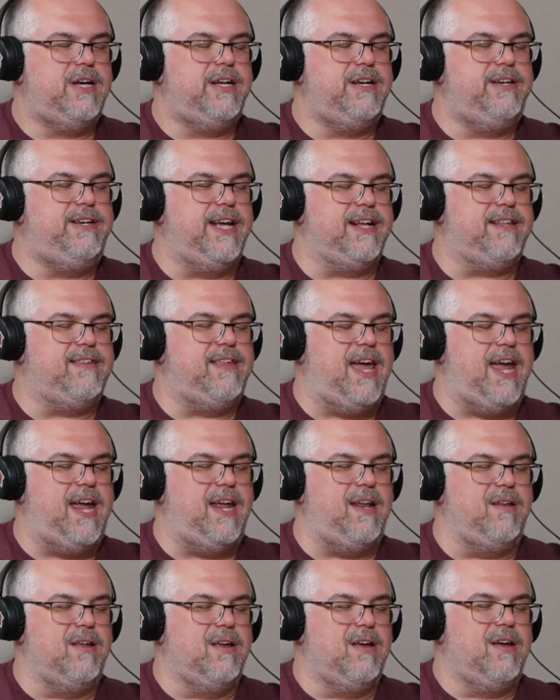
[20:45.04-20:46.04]

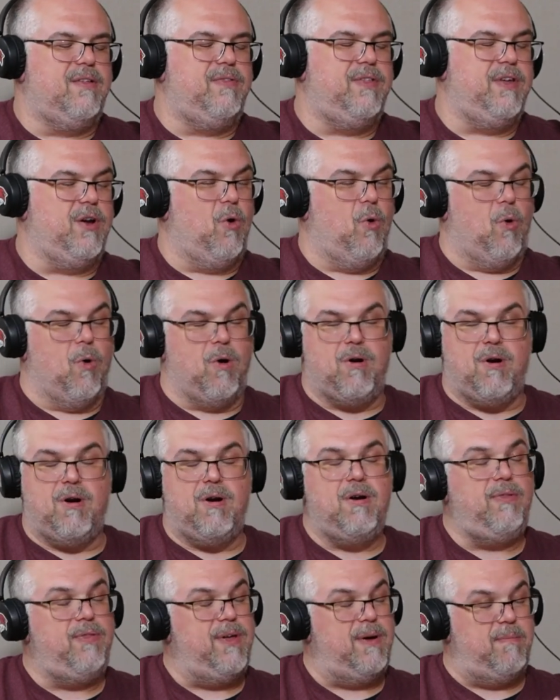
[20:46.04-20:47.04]
dictate the
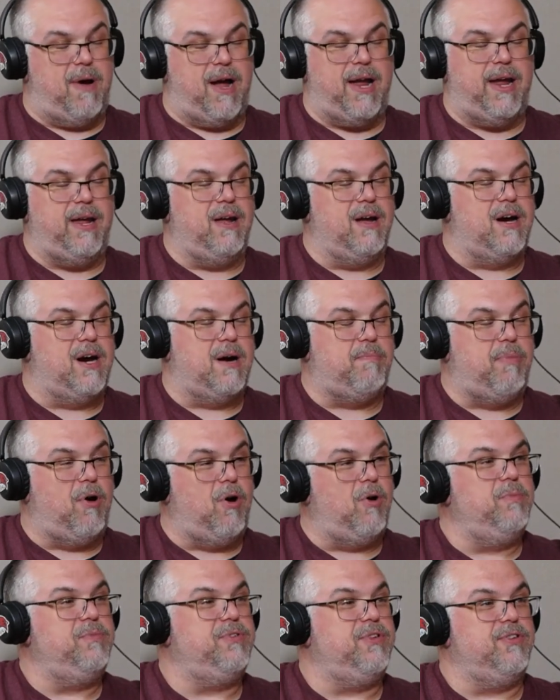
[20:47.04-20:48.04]
order that my
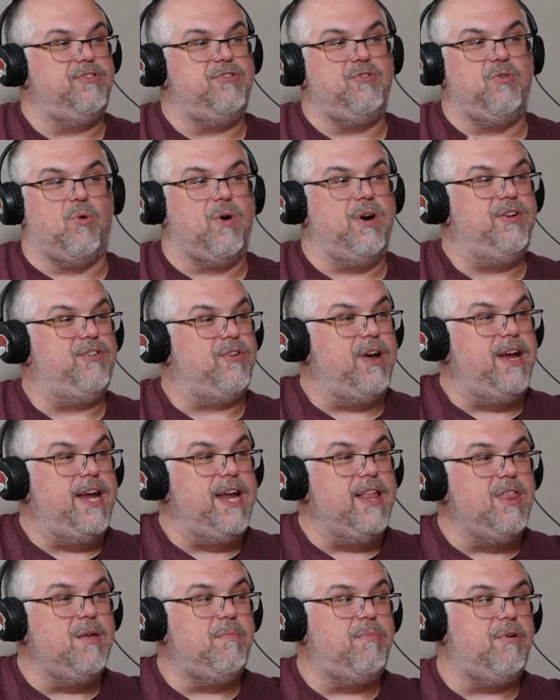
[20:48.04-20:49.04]
poems and stories are
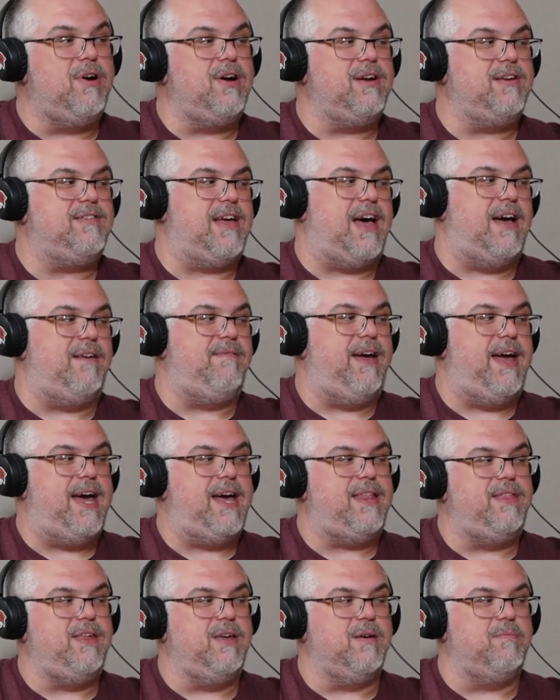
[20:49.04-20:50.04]
in the books. I've
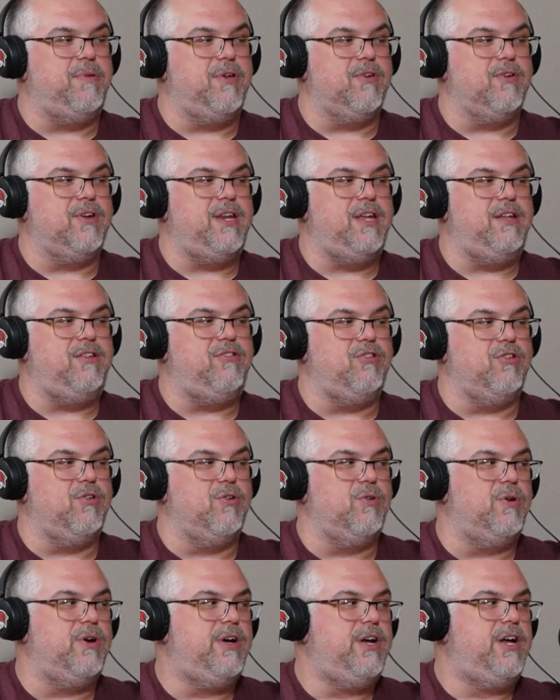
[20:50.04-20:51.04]
had the ability
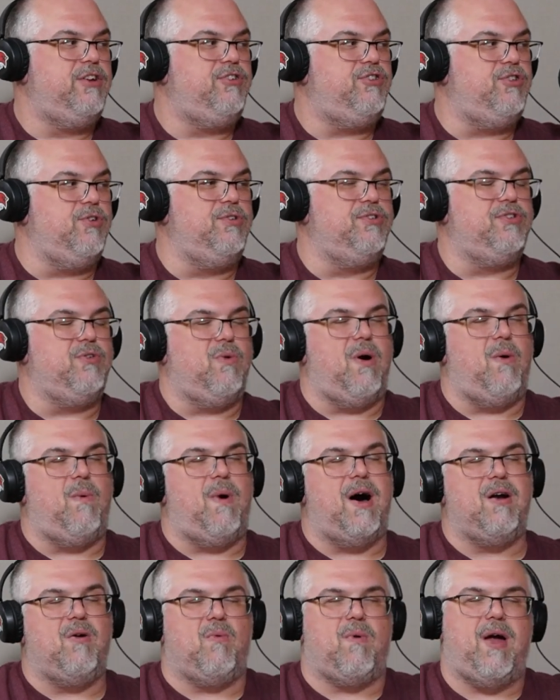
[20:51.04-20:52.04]
to choose who I
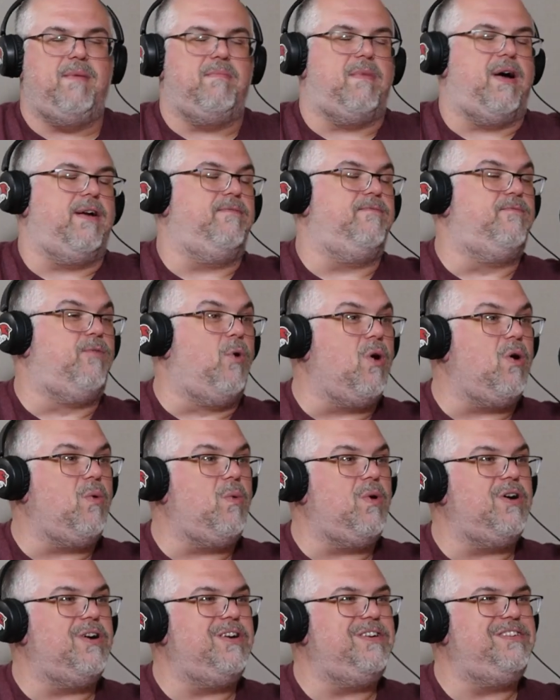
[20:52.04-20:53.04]
want to write my
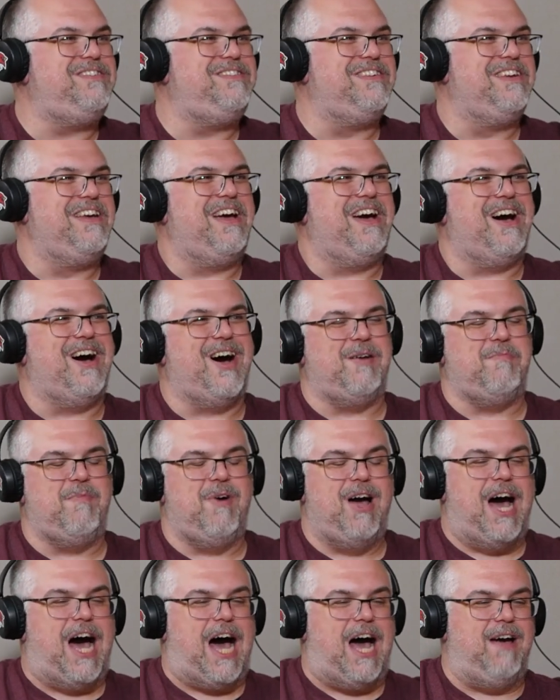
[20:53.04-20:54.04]
forewords.
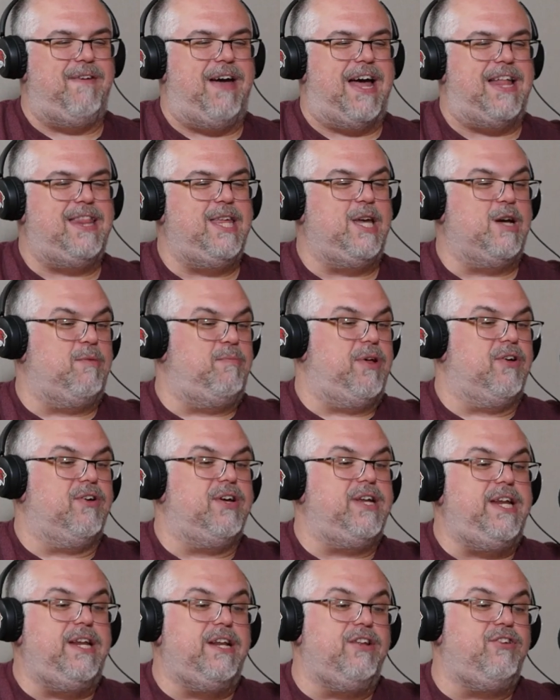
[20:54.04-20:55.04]
I've had the
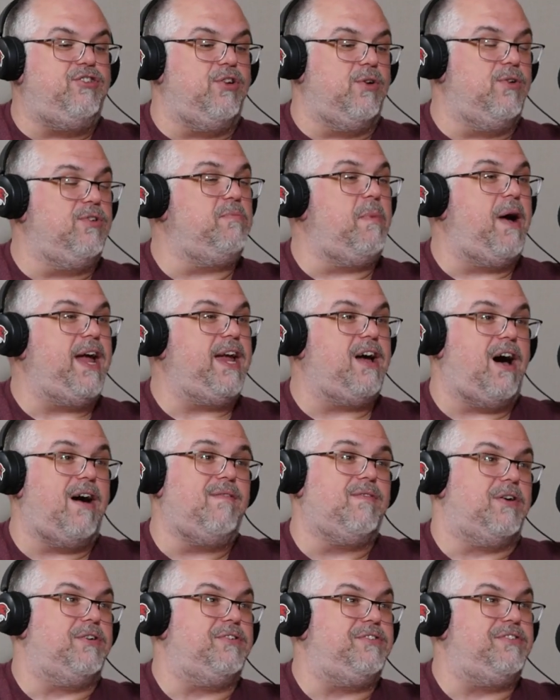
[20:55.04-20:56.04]
ability to choose my
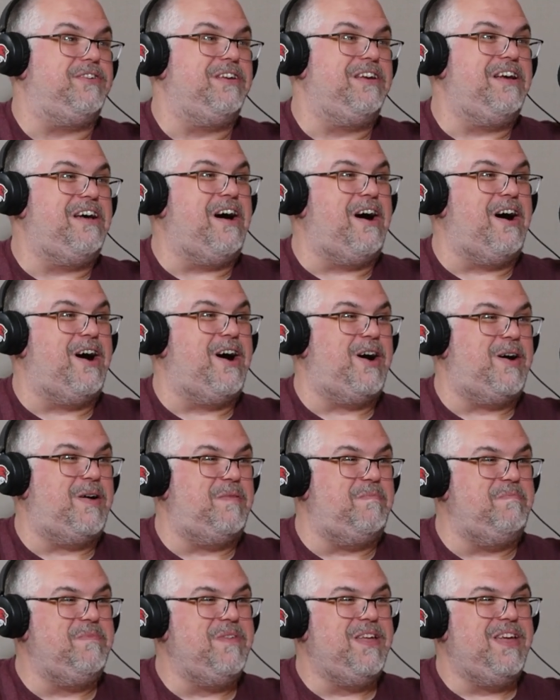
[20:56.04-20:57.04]
covers.
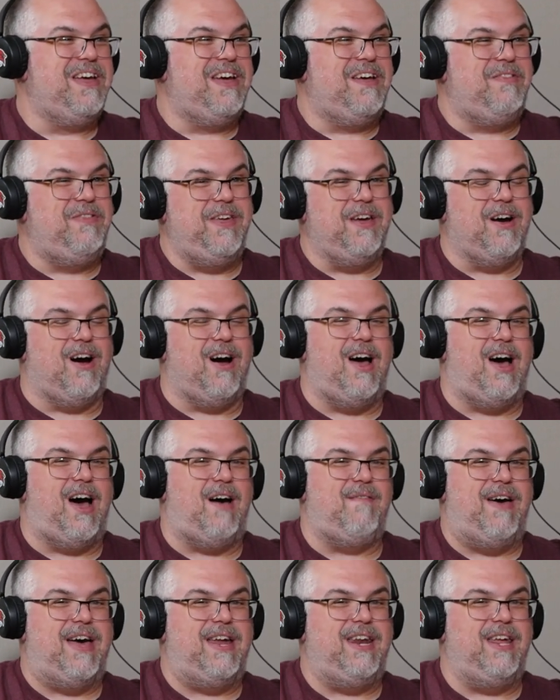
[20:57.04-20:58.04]
I've
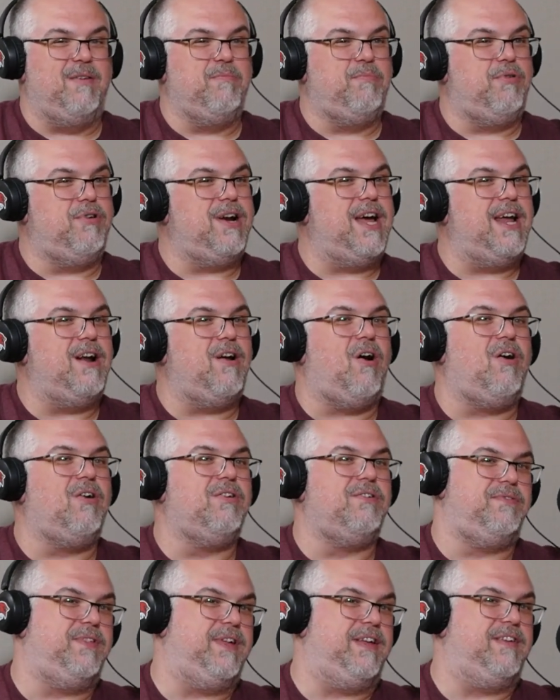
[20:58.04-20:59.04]
had input on all
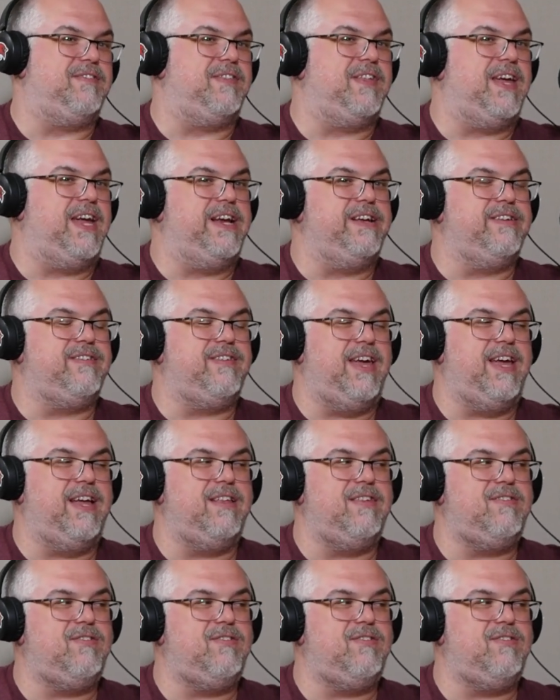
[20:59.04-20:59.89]
of these things. And